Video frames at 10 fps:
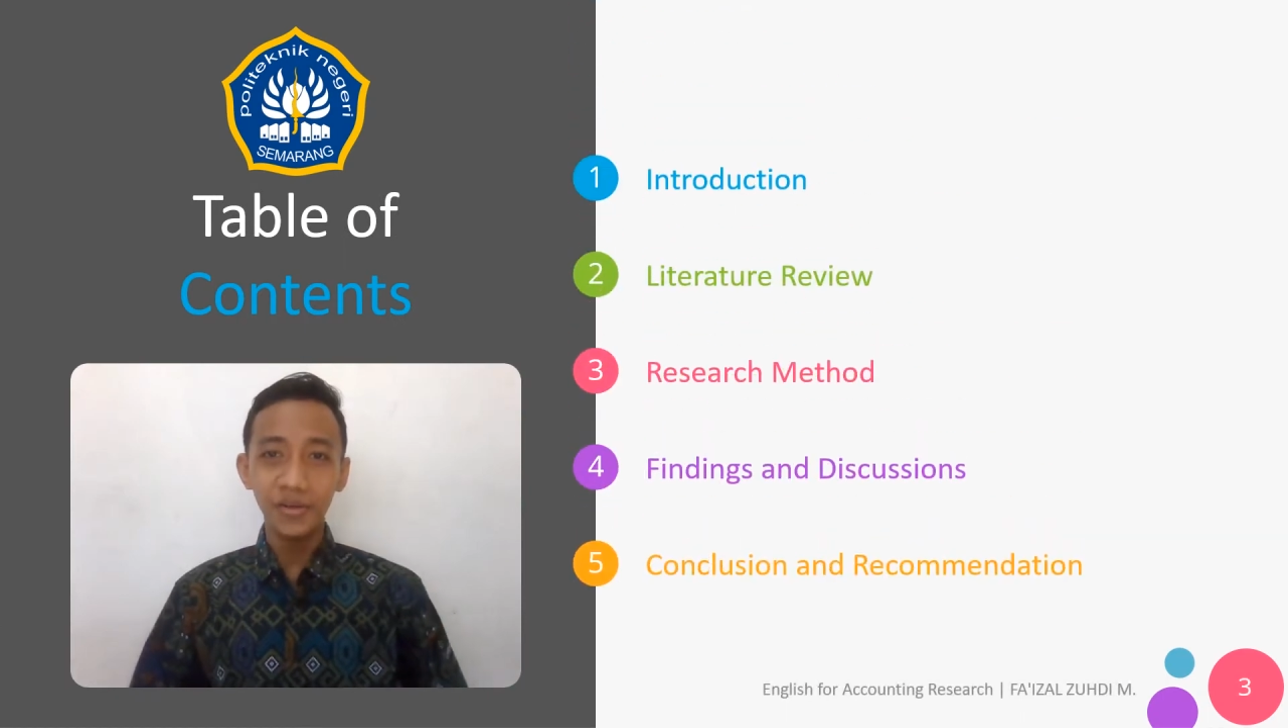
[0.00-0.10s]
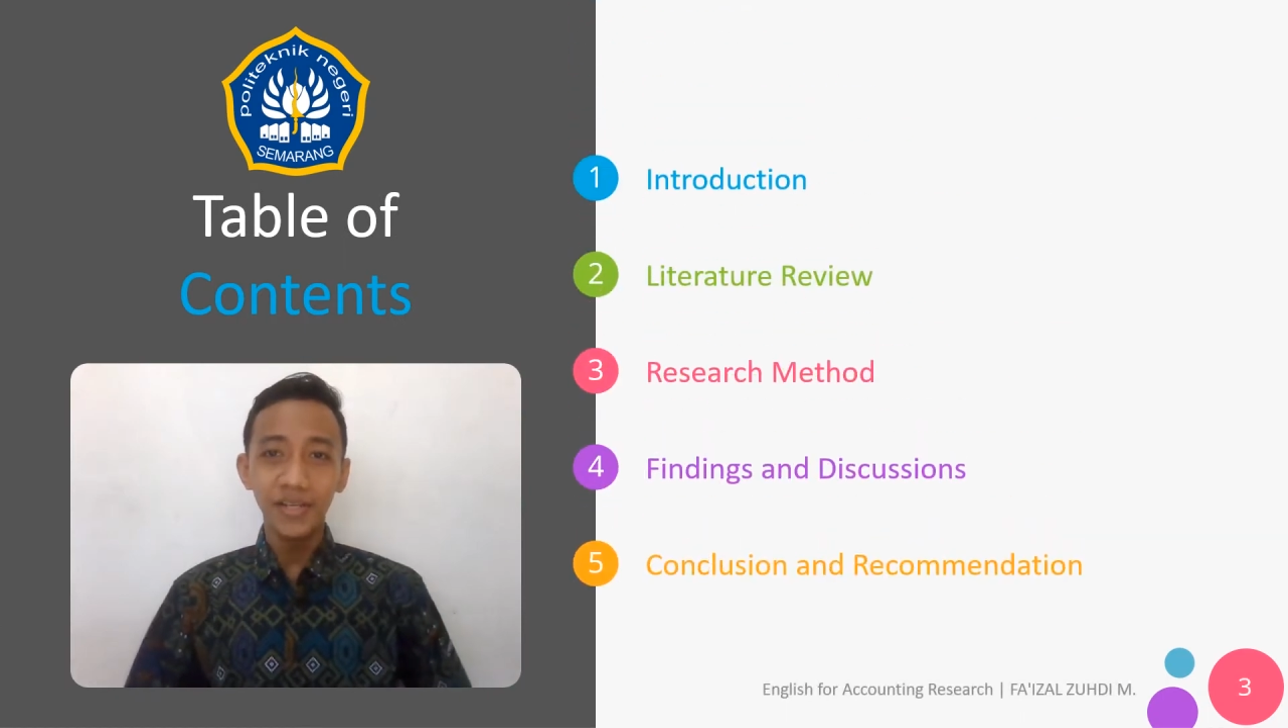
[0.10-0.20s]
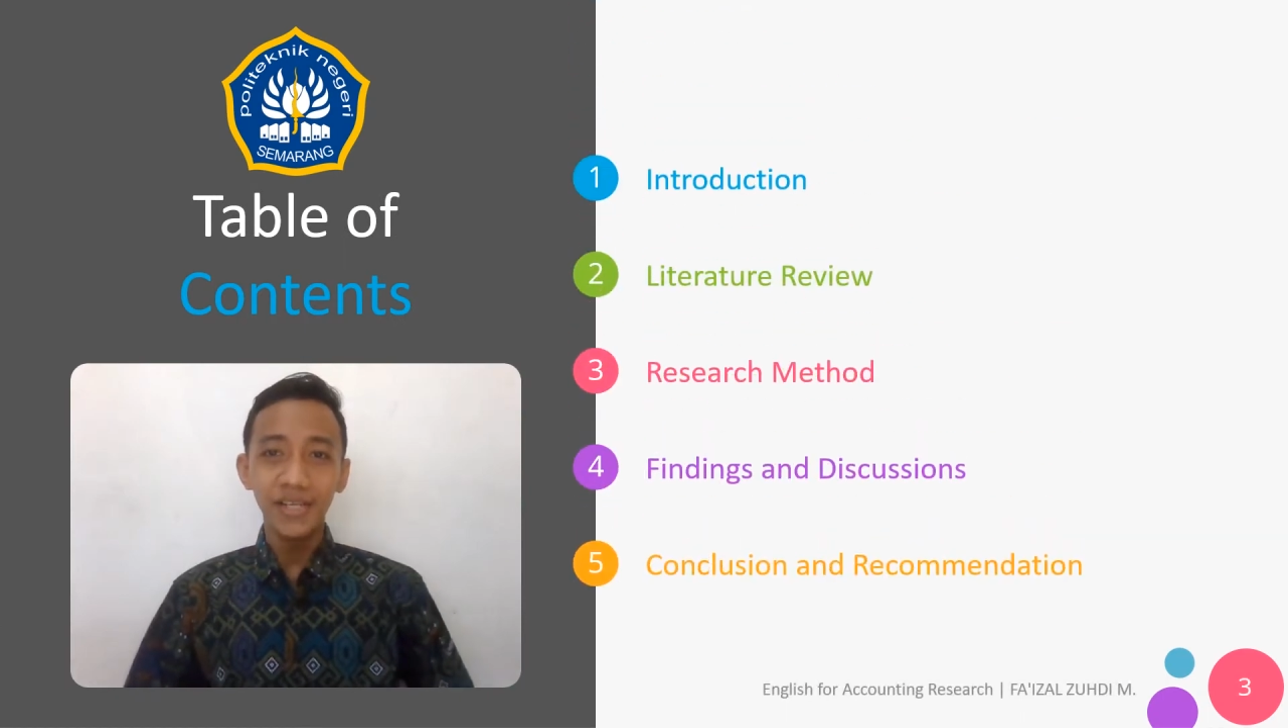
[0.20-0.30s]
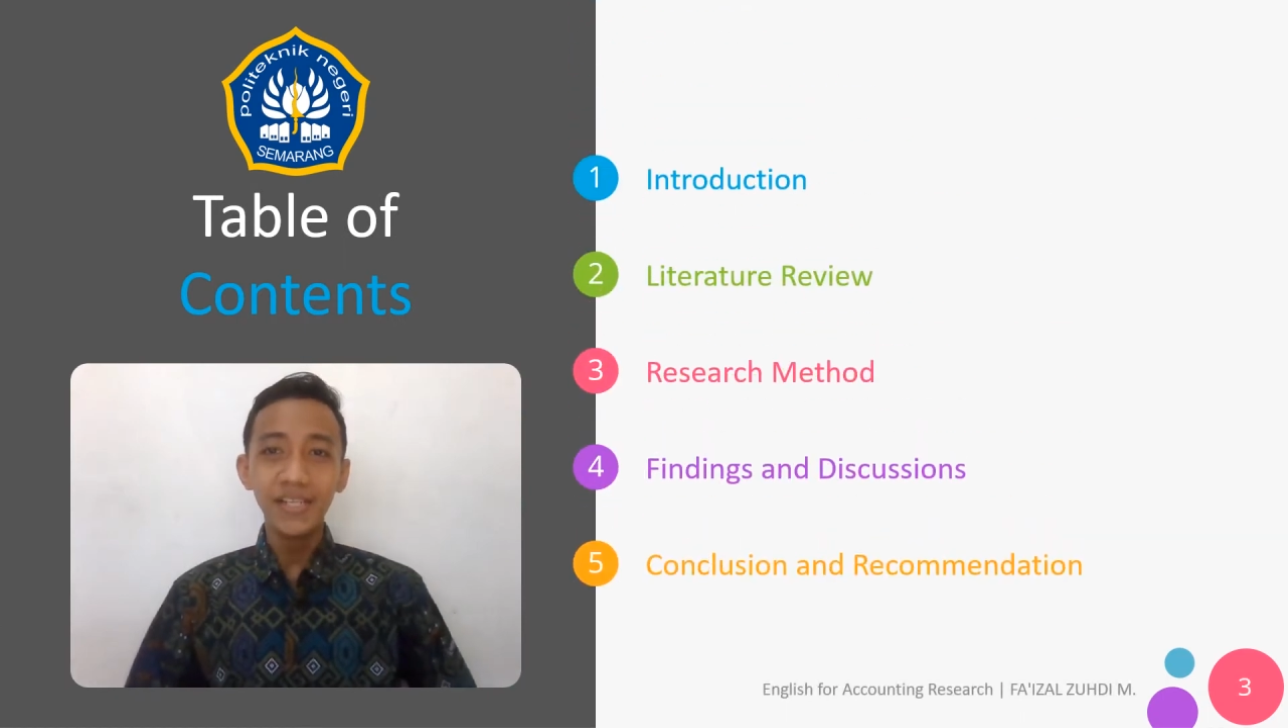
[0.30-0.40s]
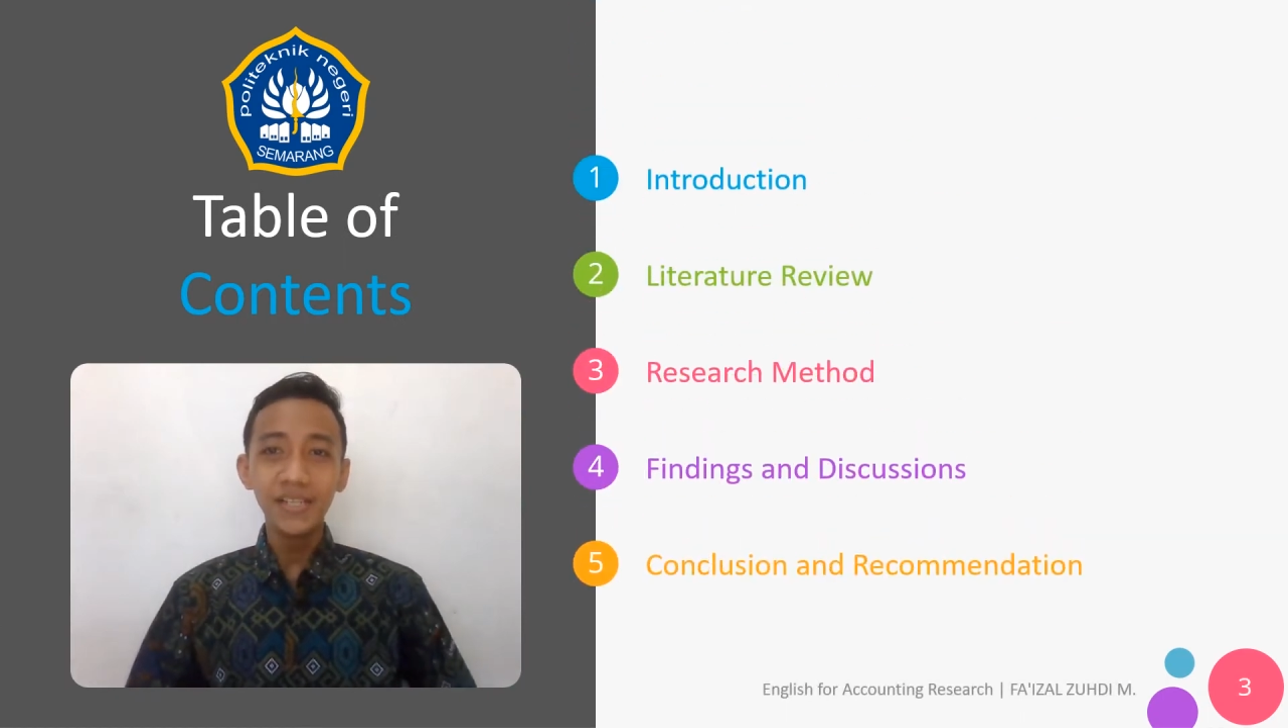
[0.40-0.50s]

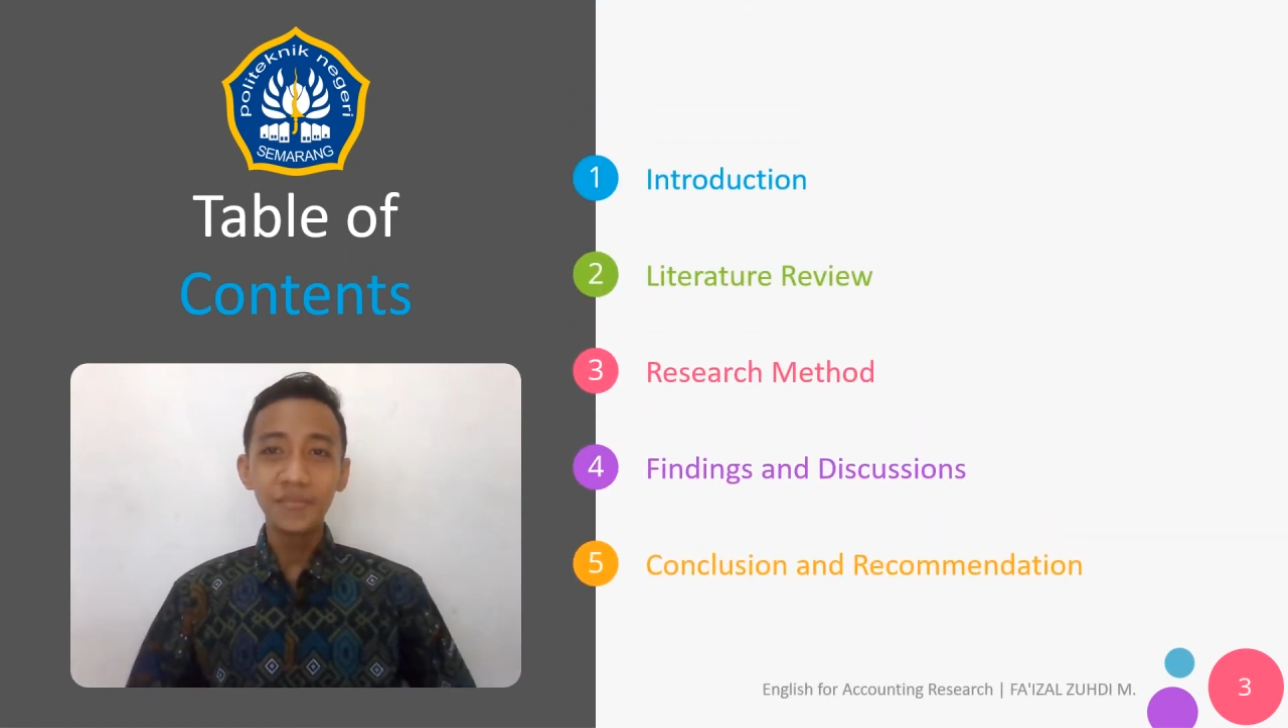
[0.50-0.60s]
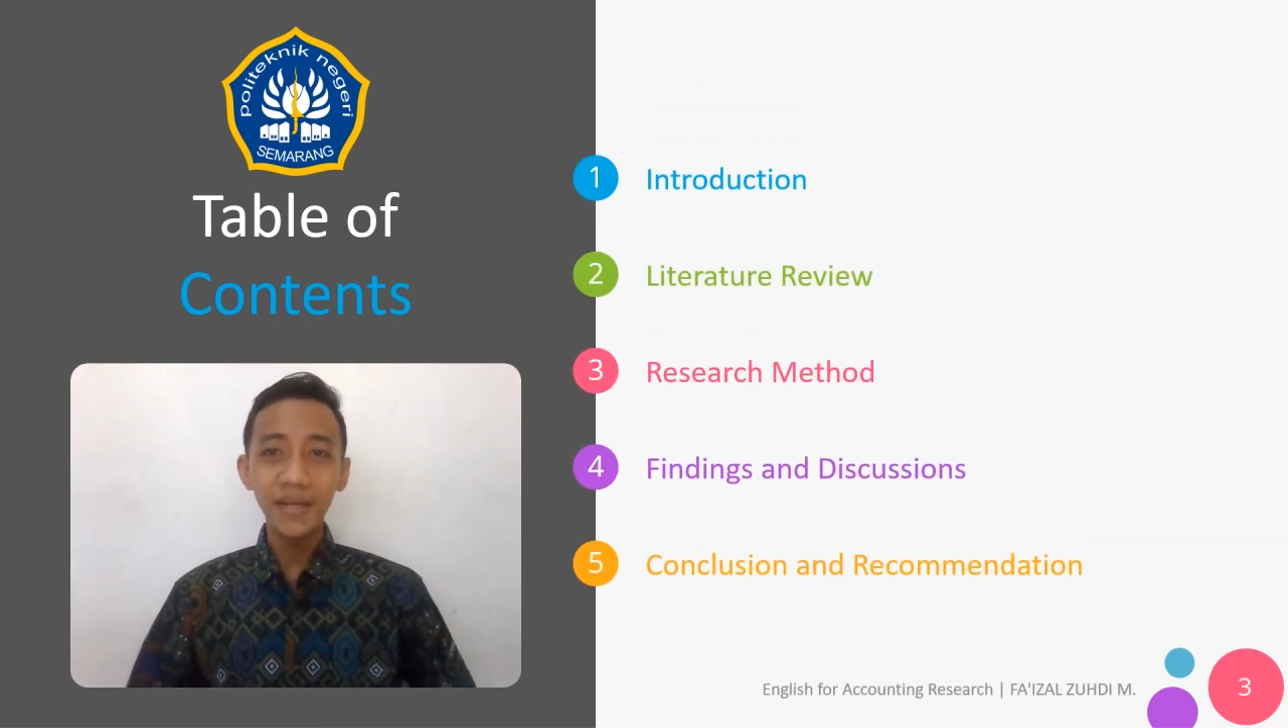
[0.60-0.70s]
In this